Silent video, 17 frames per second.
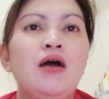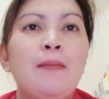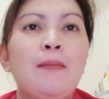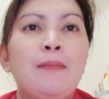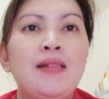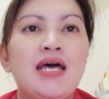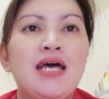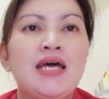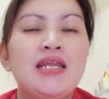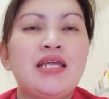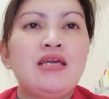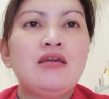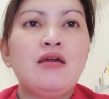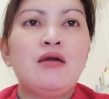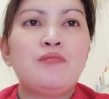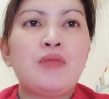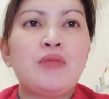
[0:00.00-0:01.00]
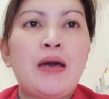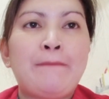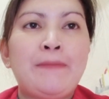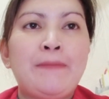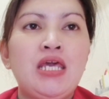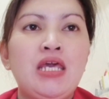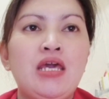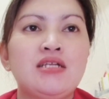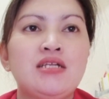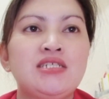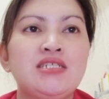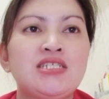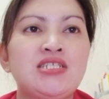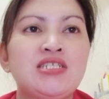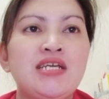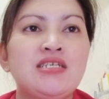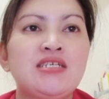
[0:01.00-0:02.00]
Planning, mapping, and
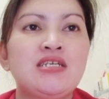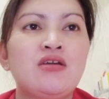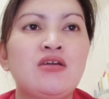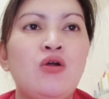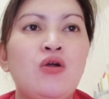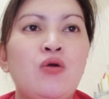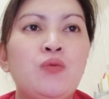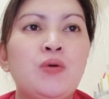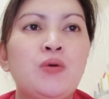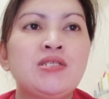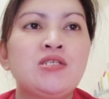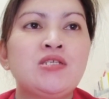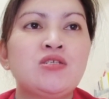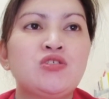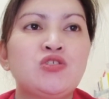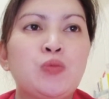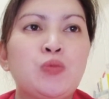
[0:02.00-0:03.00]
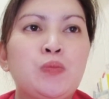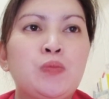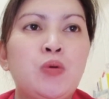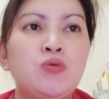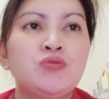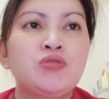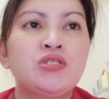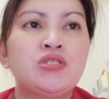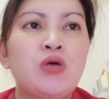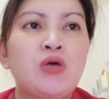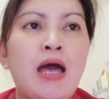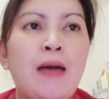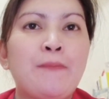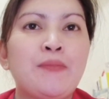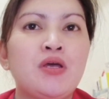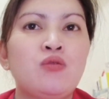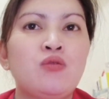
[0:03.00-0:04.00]
dictating what's supposed to
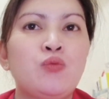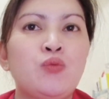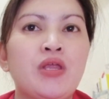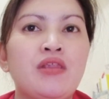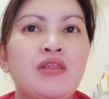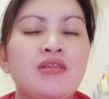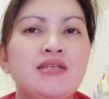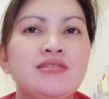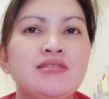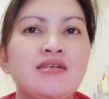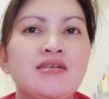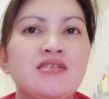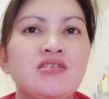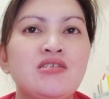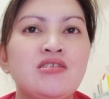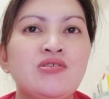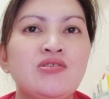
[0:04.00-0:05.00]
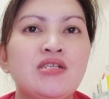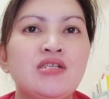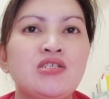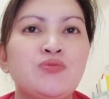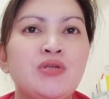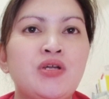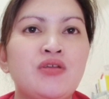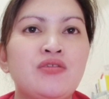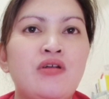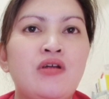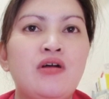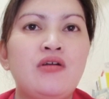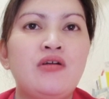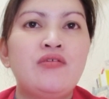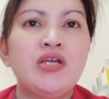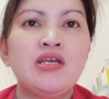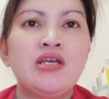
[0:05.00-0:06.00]
happen while data is useless without
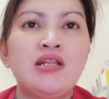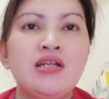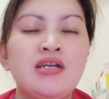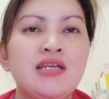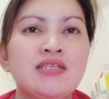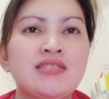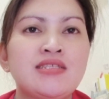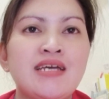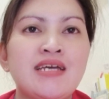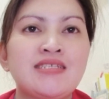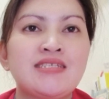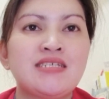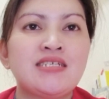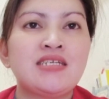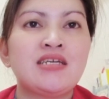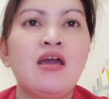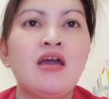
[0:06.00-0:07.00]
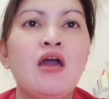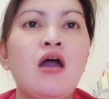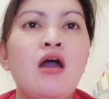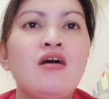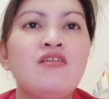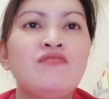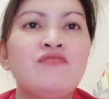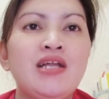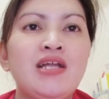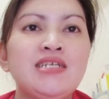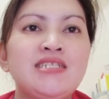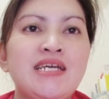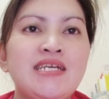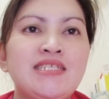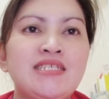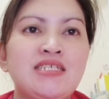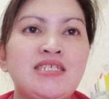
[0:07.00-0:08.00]
regularly testing,
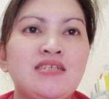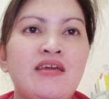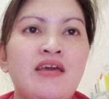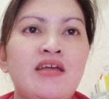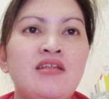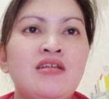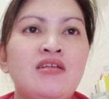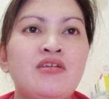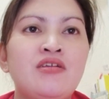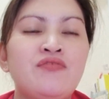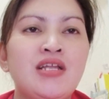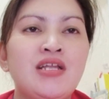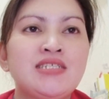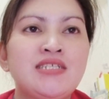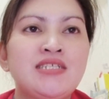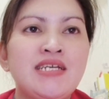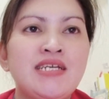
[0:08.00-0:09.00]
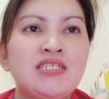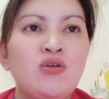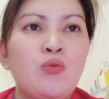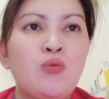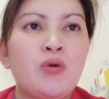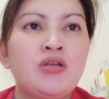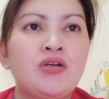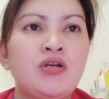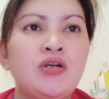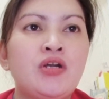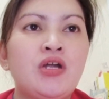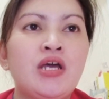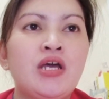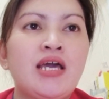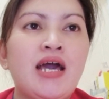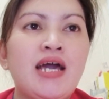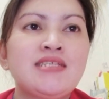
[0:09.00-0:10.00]
validating, and revalidating whether
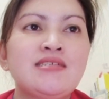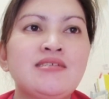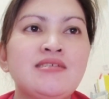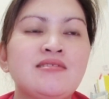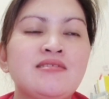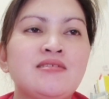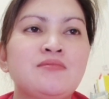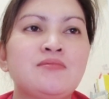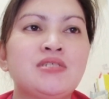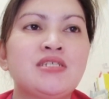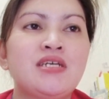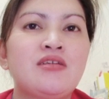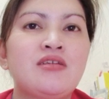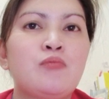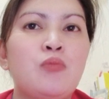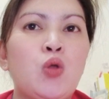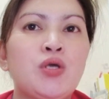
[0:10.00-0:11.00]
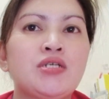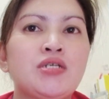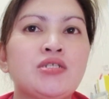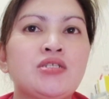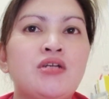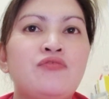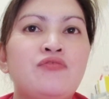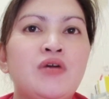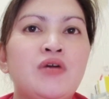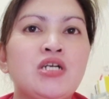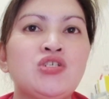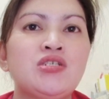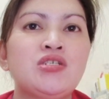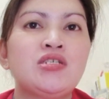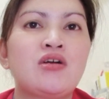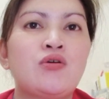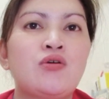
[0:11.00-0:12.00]
IT systems and employees are
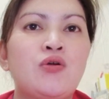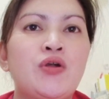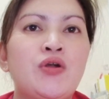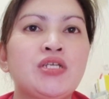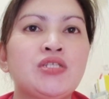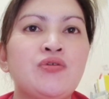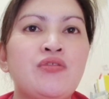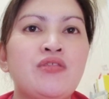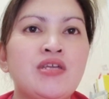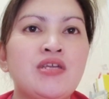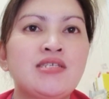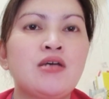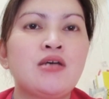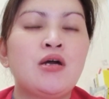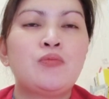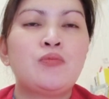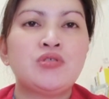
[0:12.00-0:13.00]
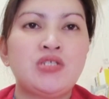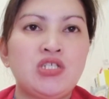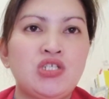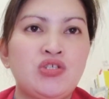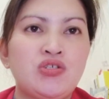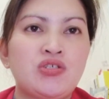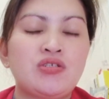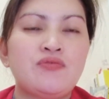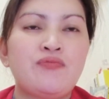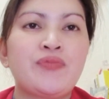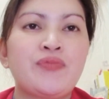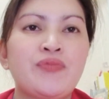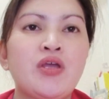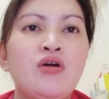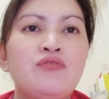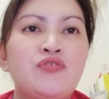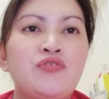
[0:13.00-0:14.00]
functioning according to these procedures.
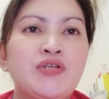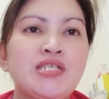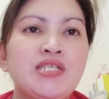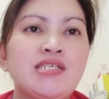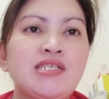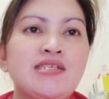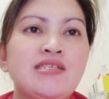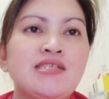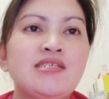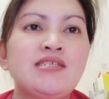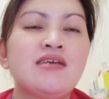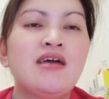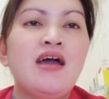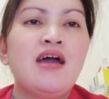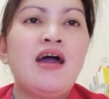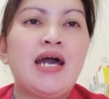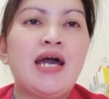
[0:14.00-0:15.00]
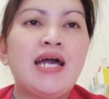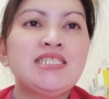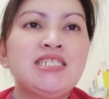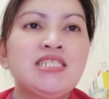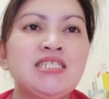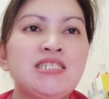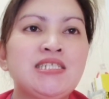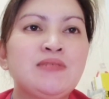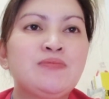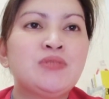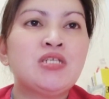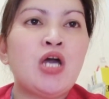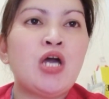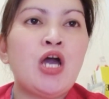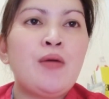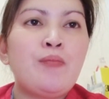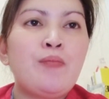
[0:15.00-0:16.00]
For instance, IT teams
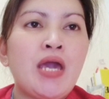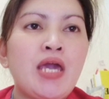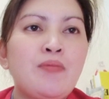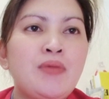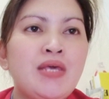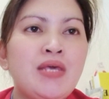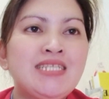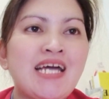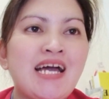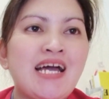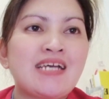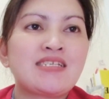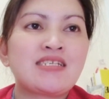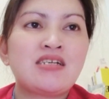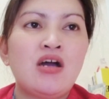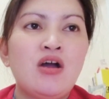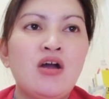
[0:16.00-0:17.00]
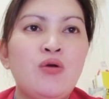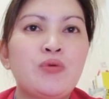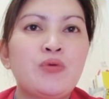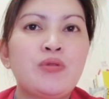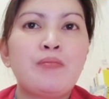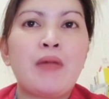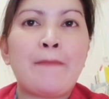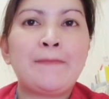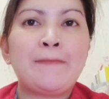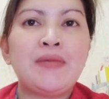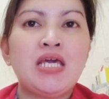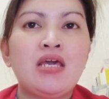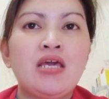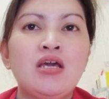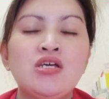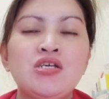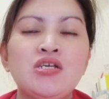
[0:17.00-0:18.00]
may be tasked with
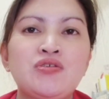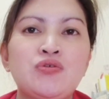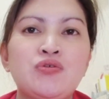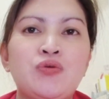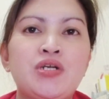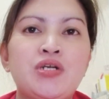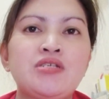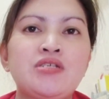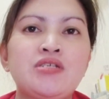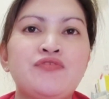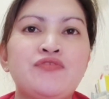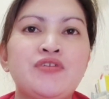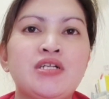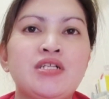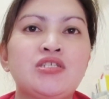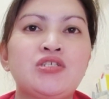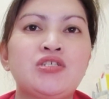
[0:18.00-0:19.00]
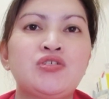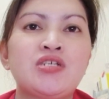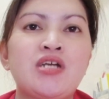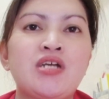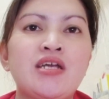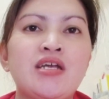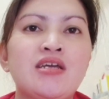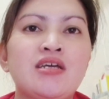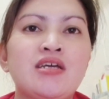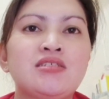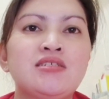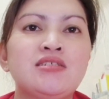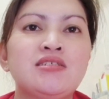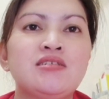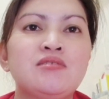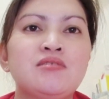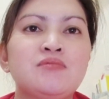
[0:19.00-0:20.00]
mapping source fields to target
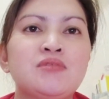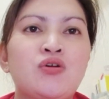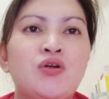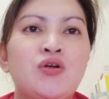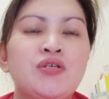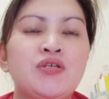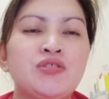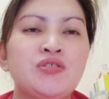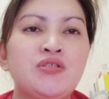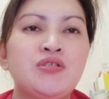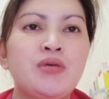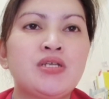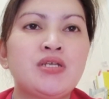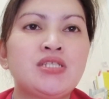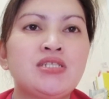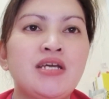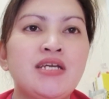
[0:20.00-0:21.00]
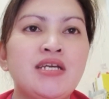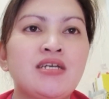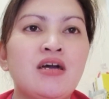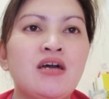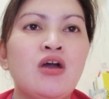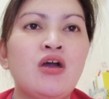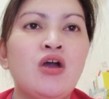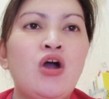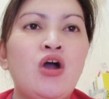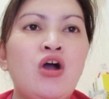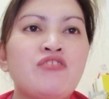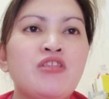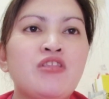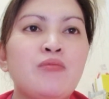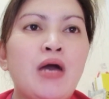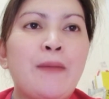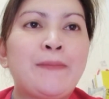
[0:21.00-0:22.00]
systems according to the metadata of
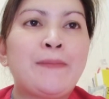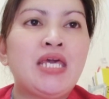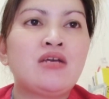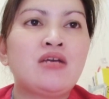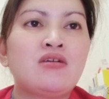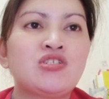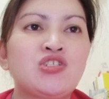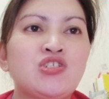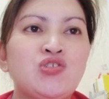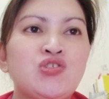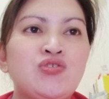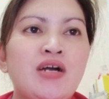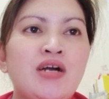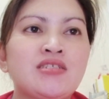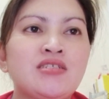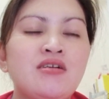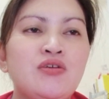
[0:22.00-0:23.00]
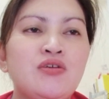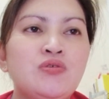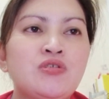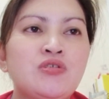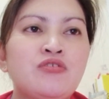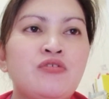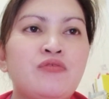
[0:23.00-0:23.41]
the mapping constructs used